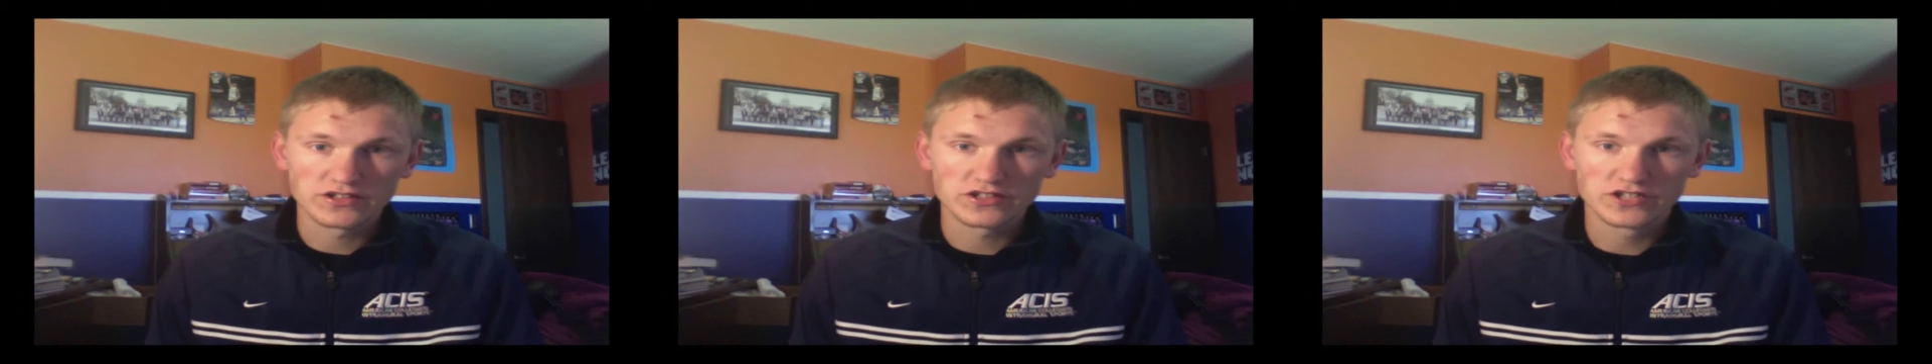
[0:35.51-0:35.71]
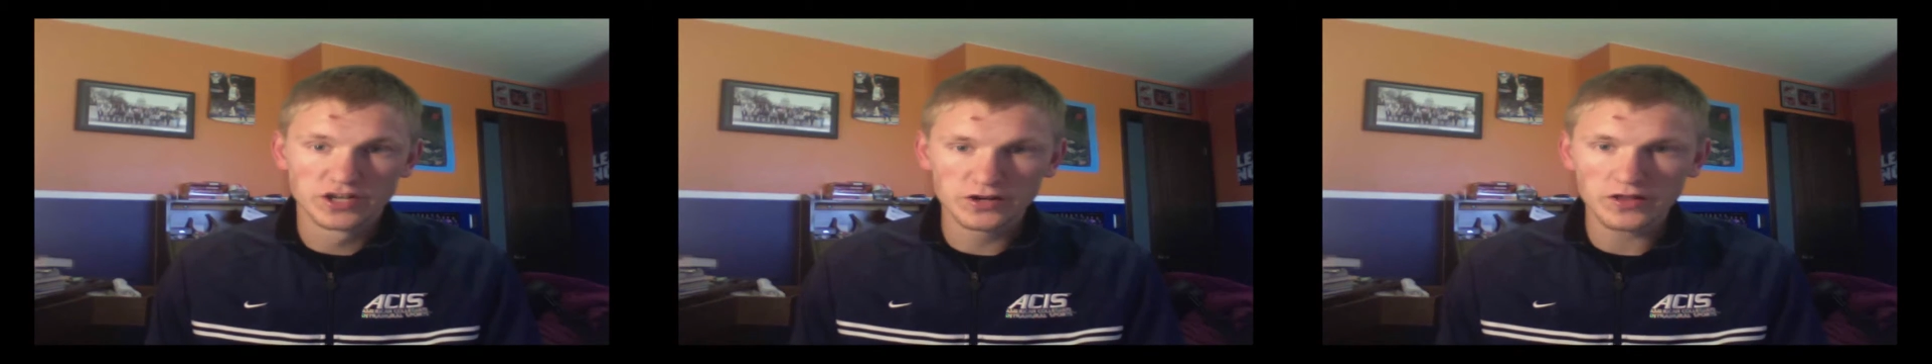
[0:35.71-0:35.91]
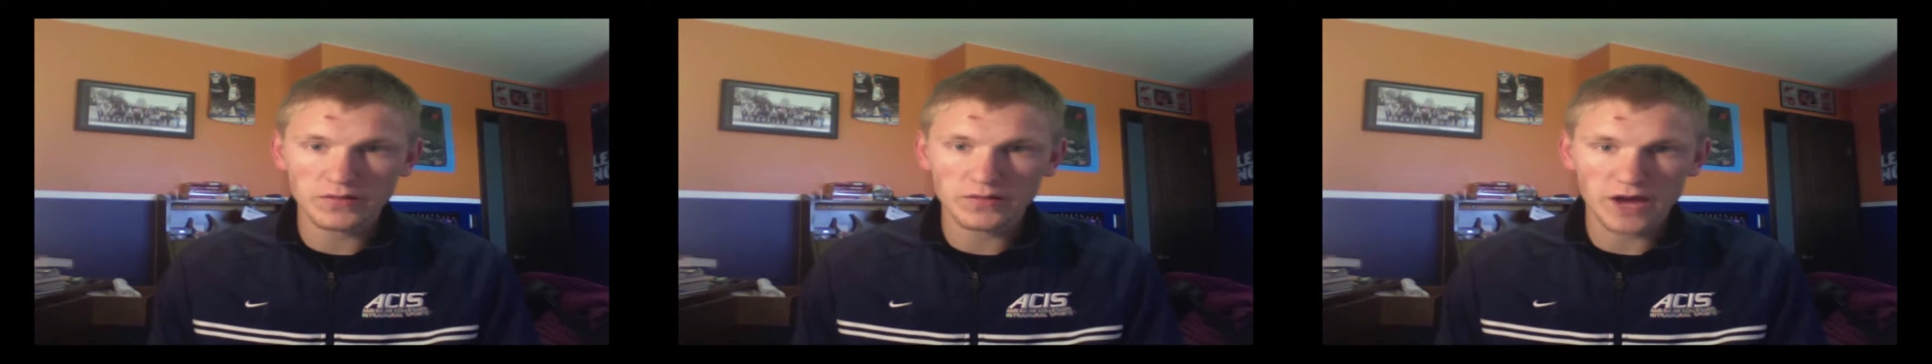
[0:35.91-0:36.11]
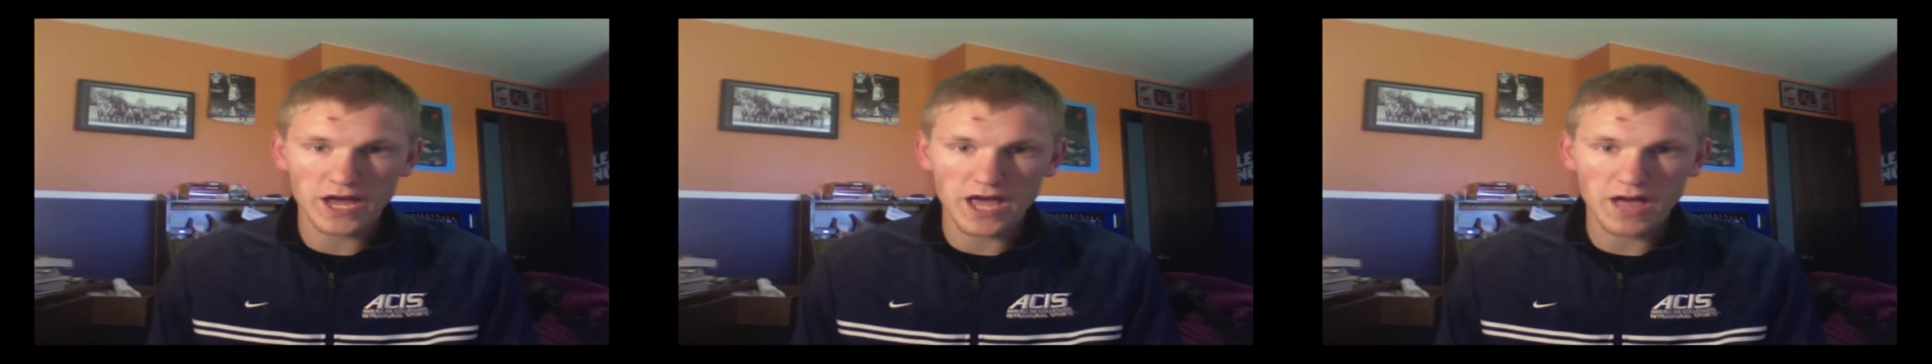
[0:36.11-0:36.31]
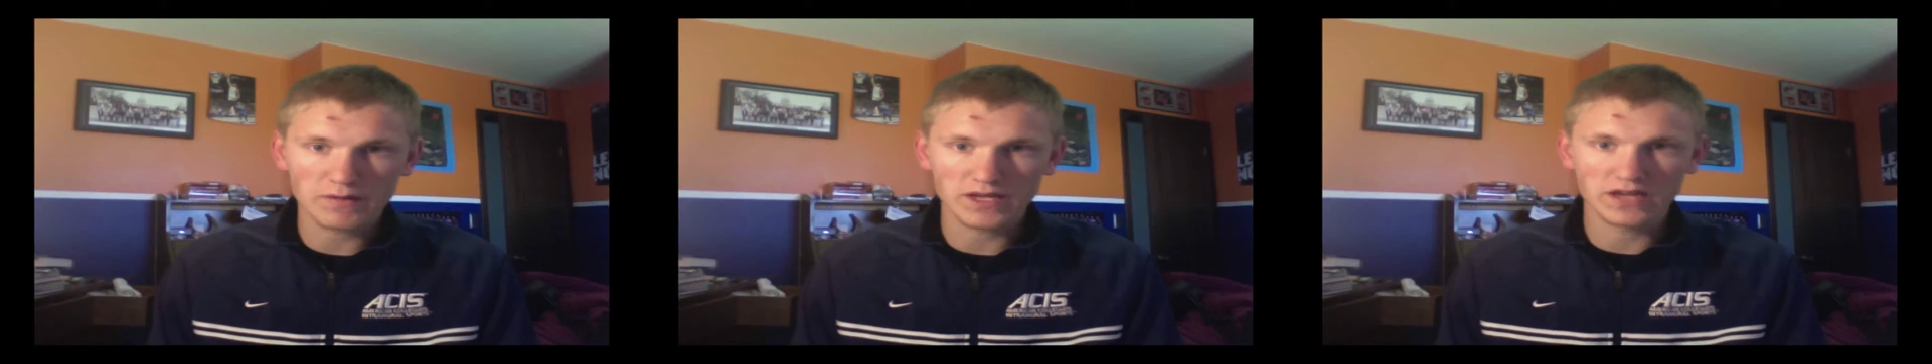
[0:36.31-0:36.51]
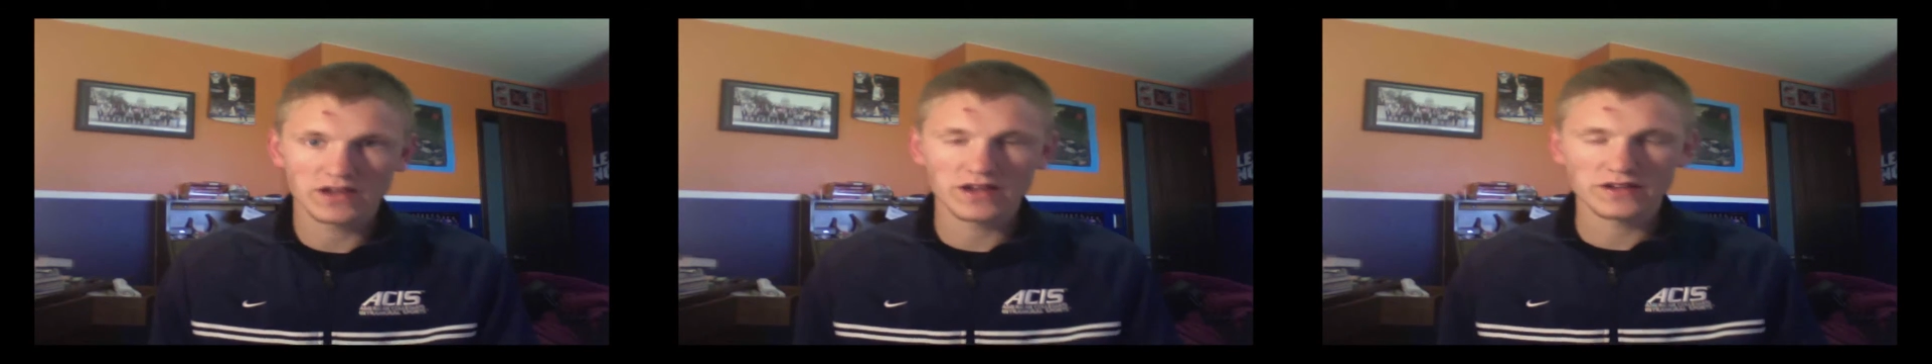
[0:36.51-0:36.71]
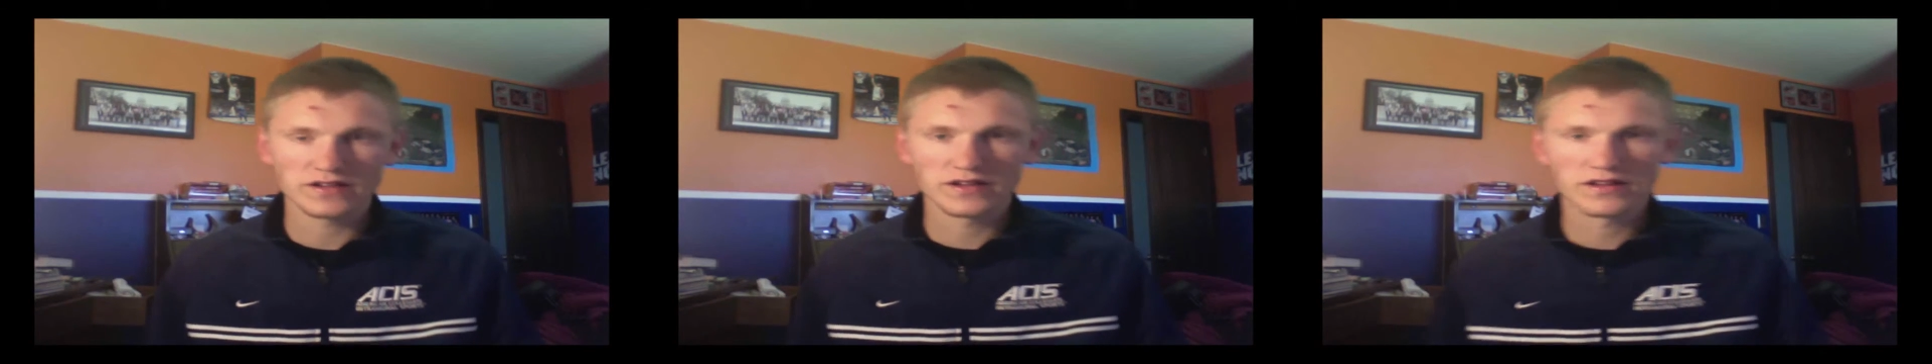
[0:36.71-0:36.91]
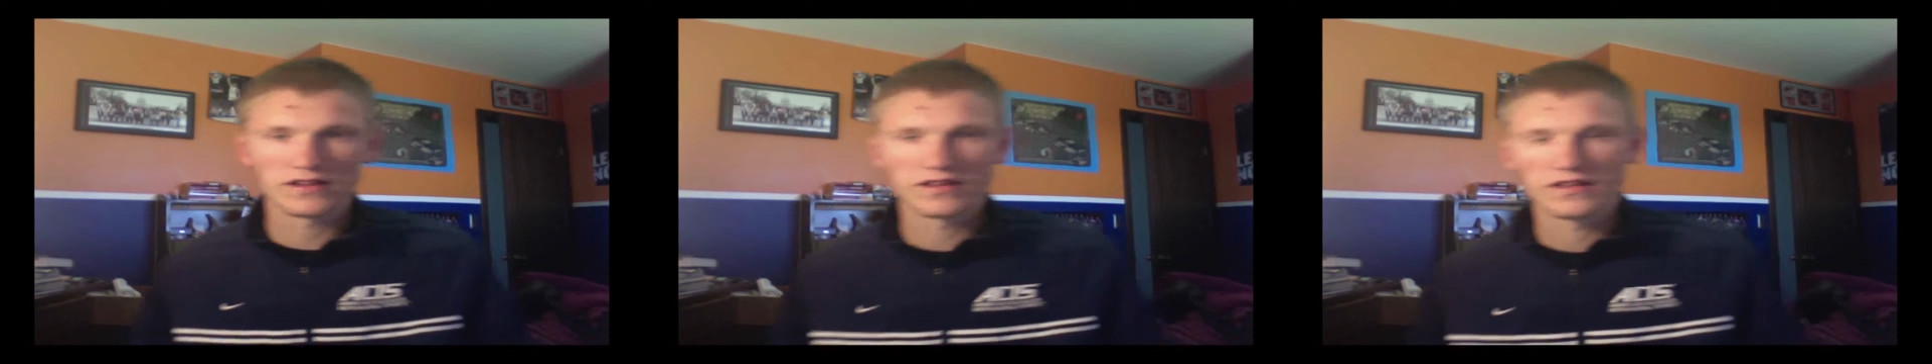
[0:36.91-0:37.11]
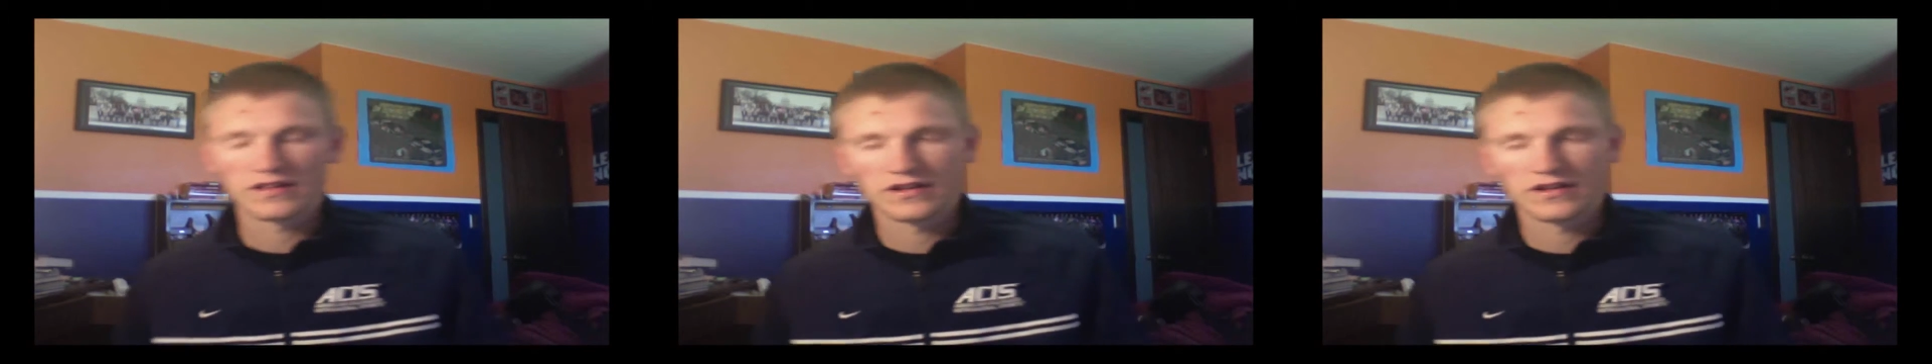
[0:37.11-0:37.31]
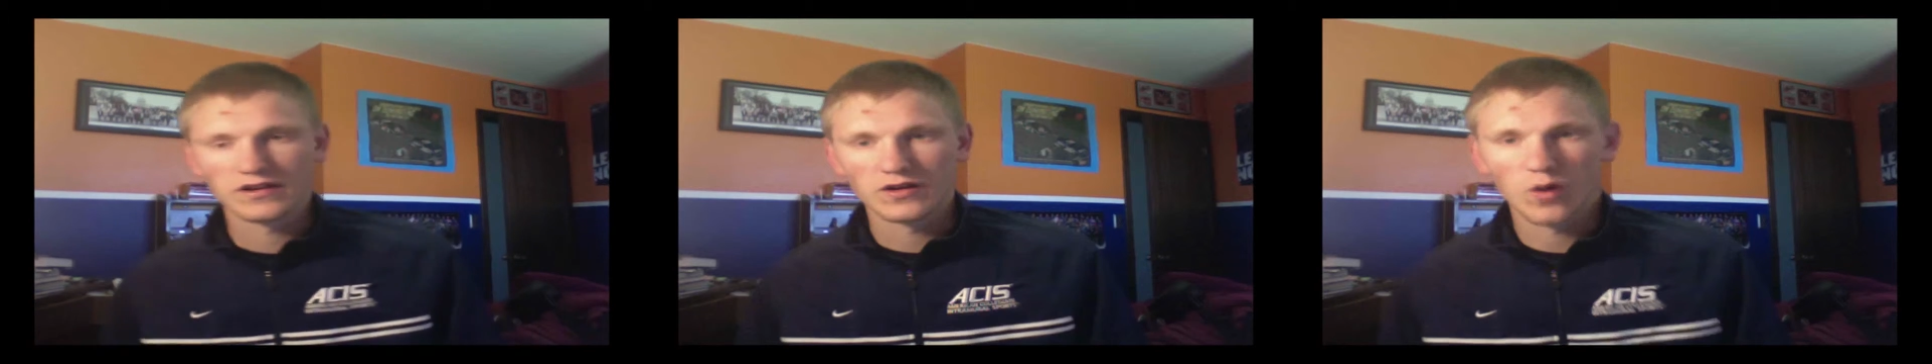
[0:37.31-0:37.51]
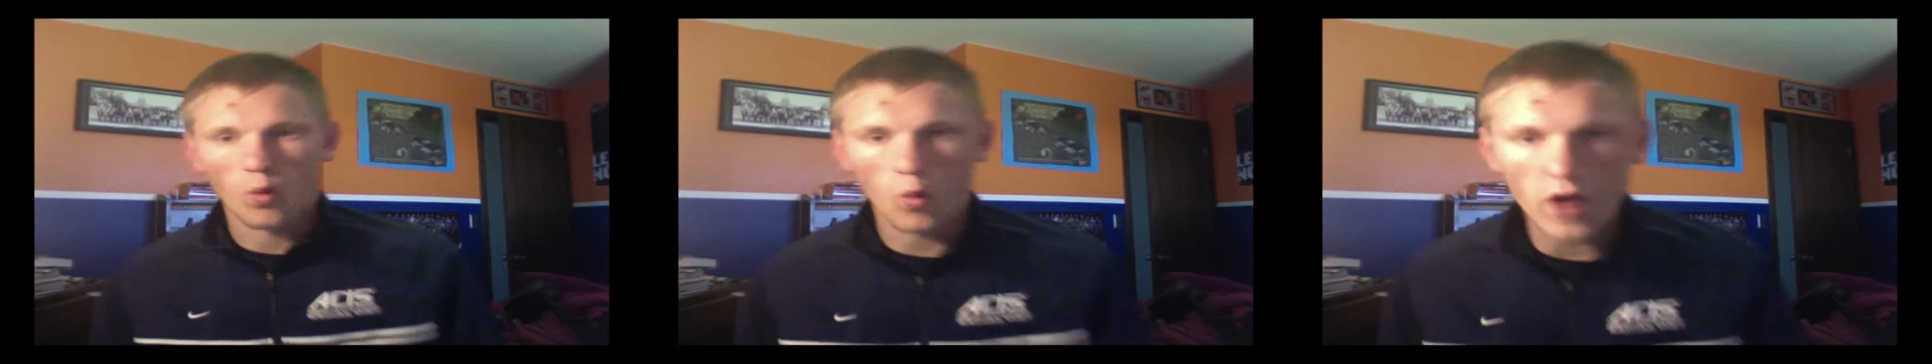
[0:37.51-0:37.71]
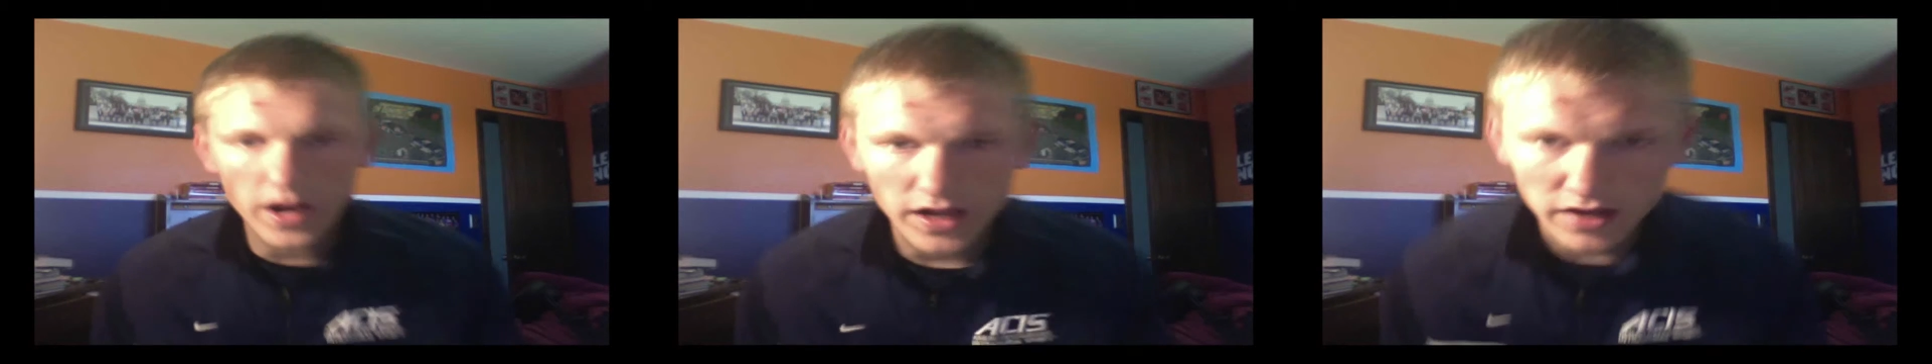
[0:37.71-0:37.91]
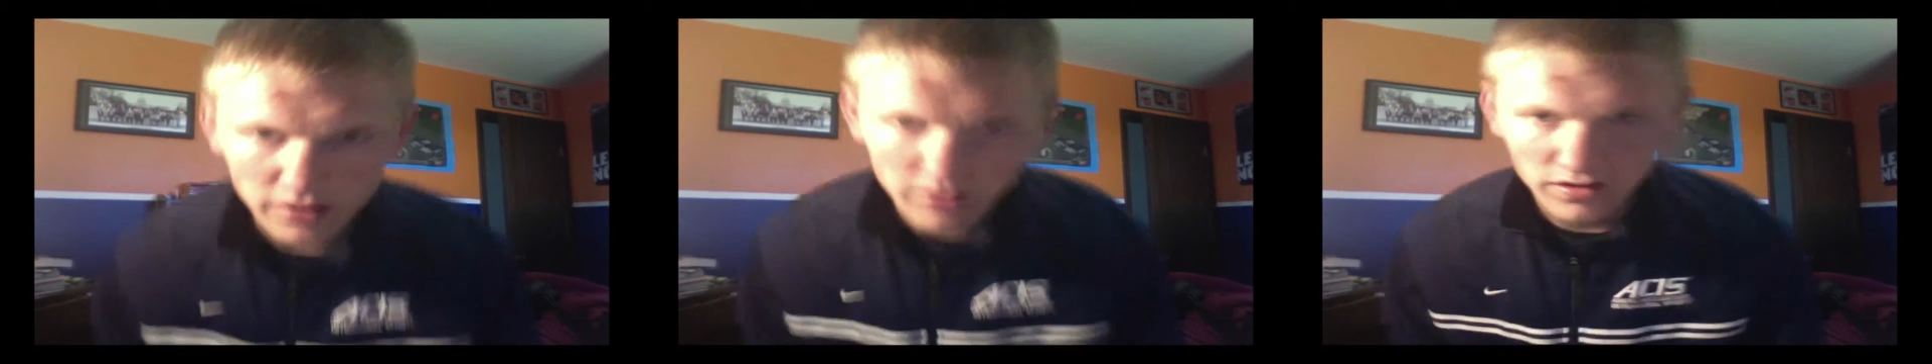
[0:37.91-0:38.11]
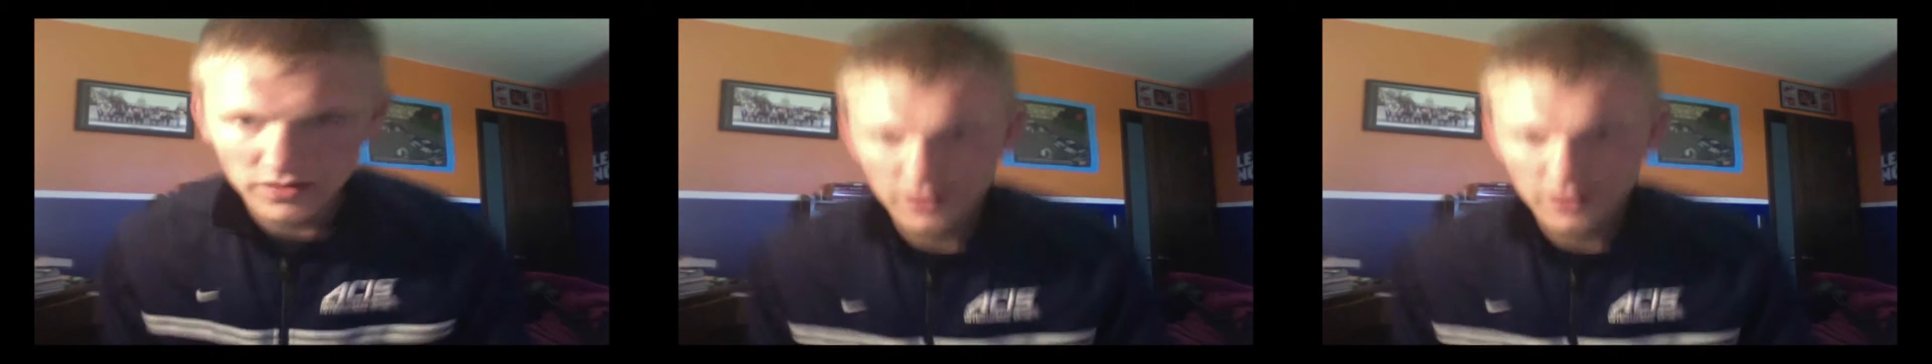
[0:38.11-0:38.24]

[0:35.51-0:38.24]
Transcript: to the Miami Heat, winning